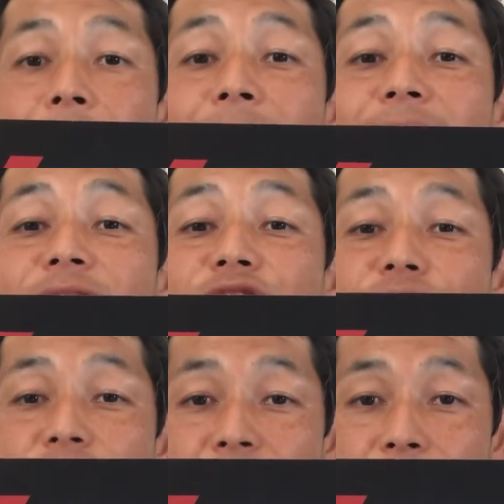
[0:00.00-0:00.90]

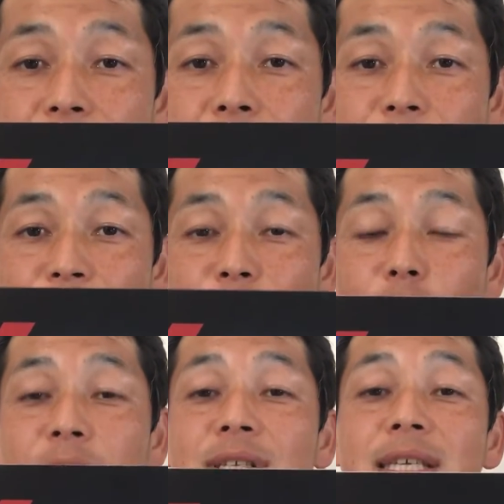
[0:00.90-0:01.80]
extreme
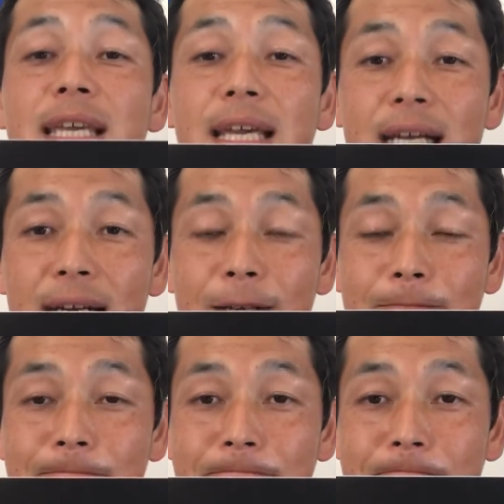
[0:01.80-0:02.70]
performance gear.
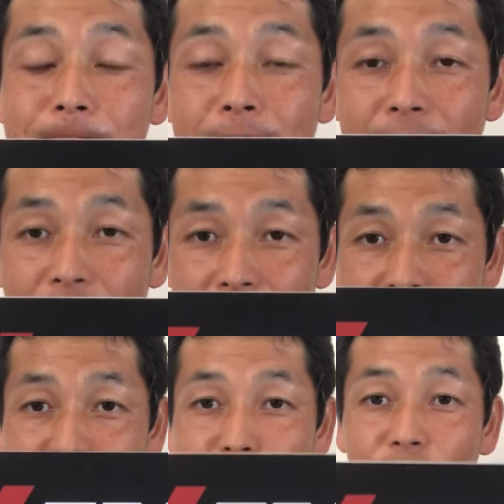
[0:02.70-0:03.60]

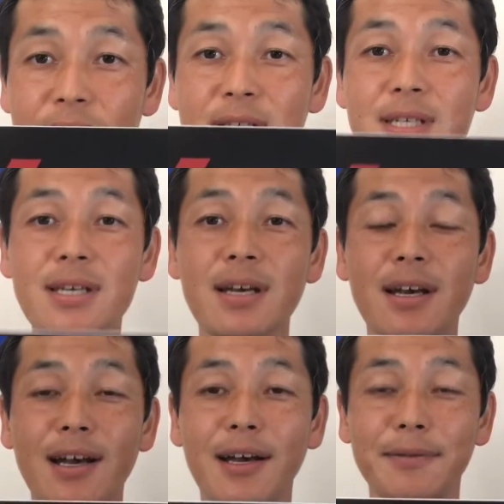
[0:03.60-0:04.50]
So this is
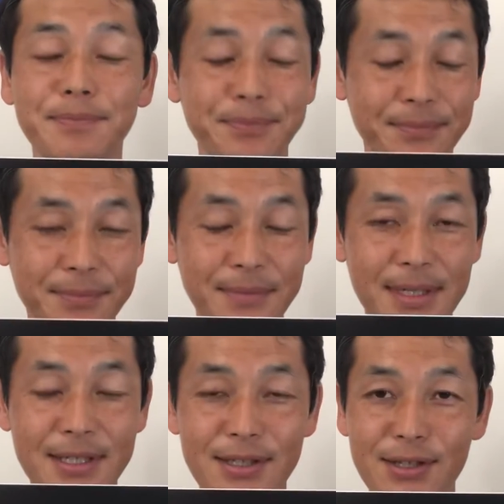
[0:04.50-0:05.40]
a um,
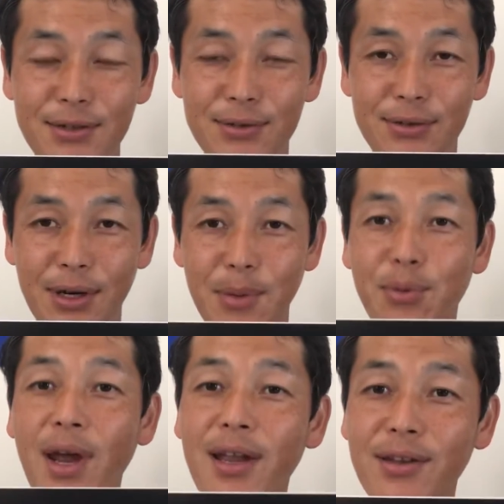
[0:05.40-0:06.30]
still a
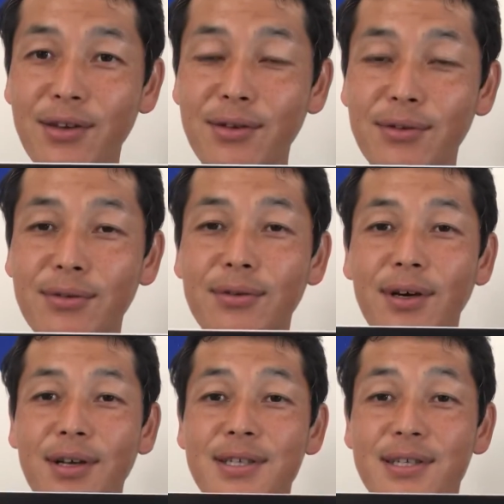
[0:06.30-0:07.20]
brand new
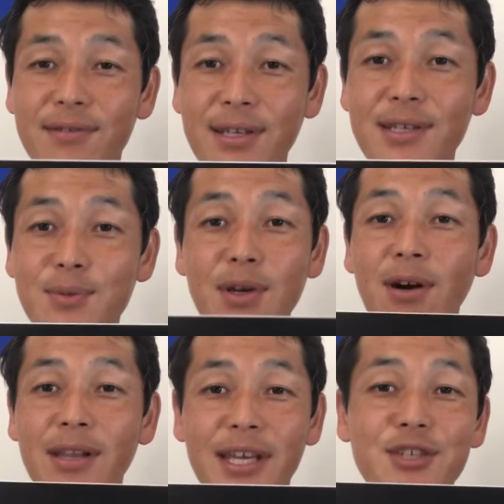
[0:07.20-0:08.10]
uh, series. We
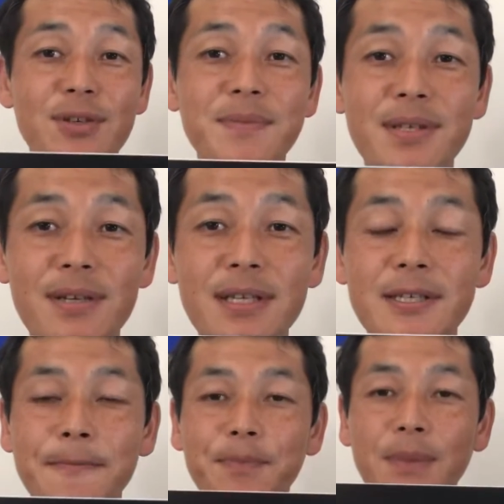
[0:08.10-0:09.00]
call it Extreme
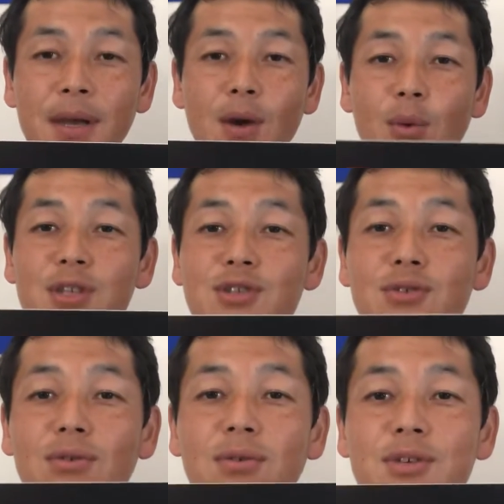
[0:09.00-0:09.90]
Series. What's
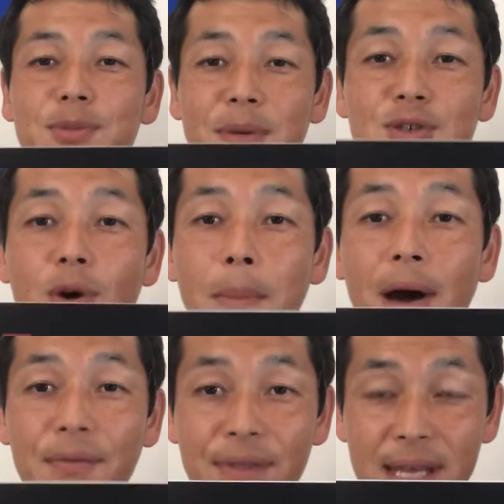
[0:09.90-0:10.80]
so special
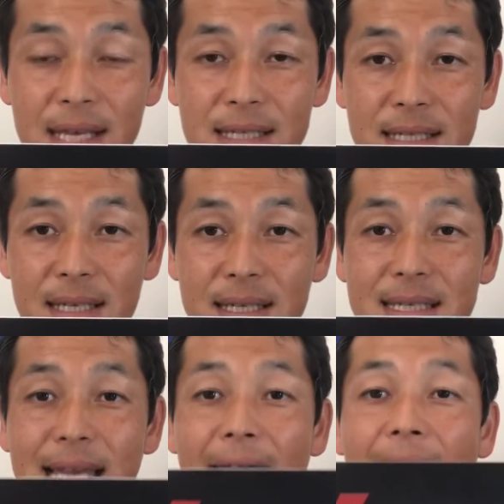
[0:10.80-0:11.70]
about this
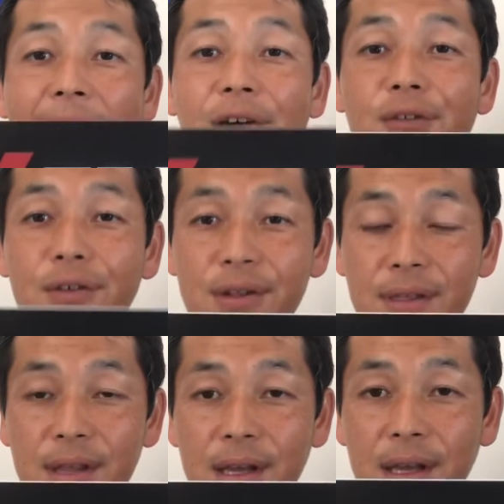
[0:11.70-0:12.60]
is
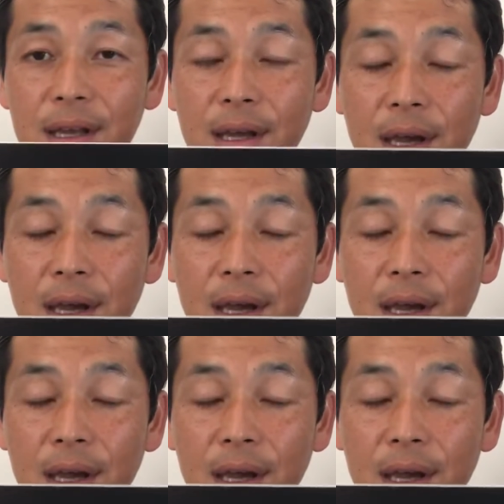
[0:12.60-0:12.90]
everything